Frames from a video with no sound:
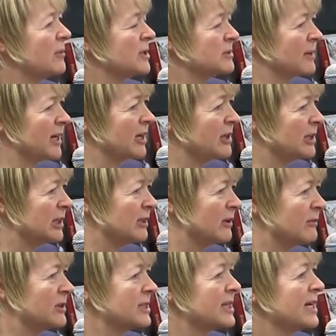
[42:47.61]
Because my earlier
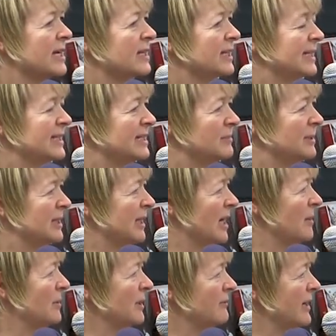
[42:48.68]
novels, they'd either been a
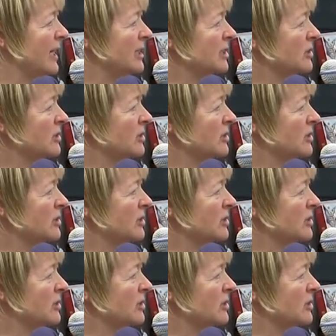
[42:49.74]
coming of age